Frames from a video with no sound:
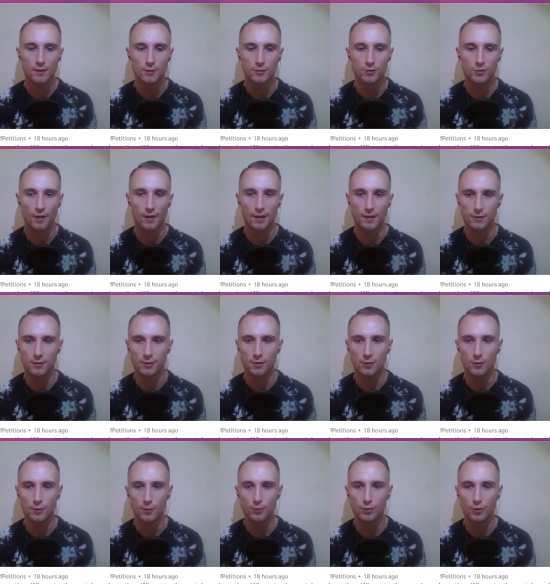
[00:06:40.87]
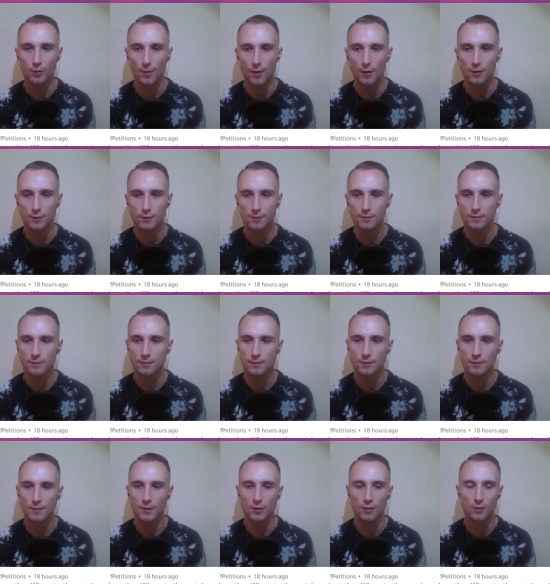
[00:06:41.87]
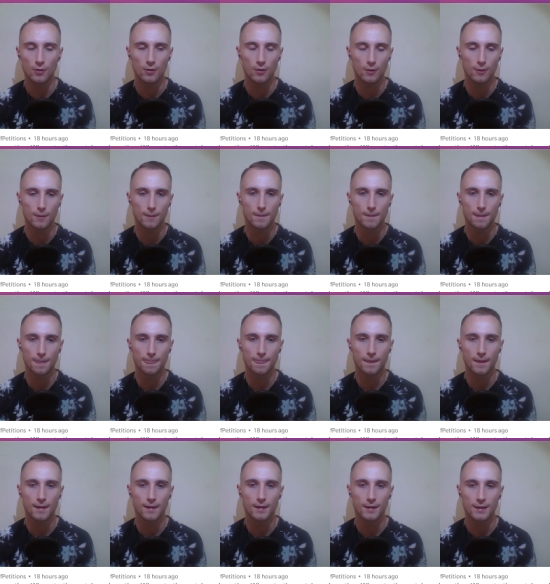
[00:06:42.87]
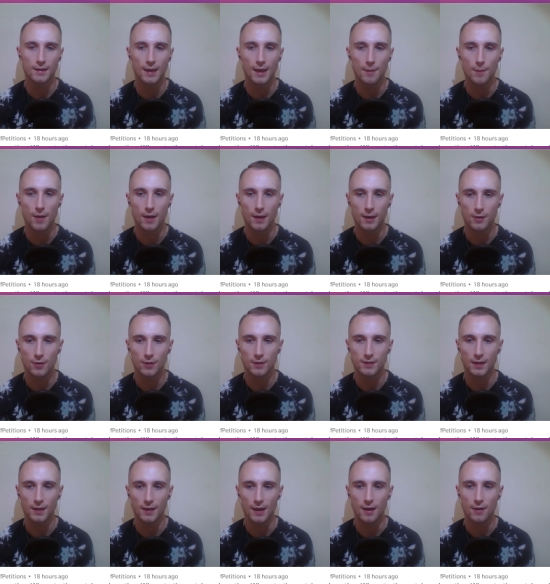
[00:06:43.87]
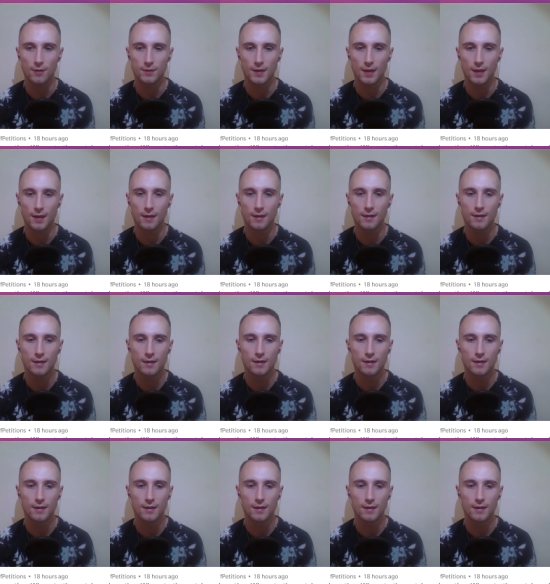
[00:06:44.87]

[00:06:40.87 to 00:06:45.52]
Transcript: trying to promote or get my content out there.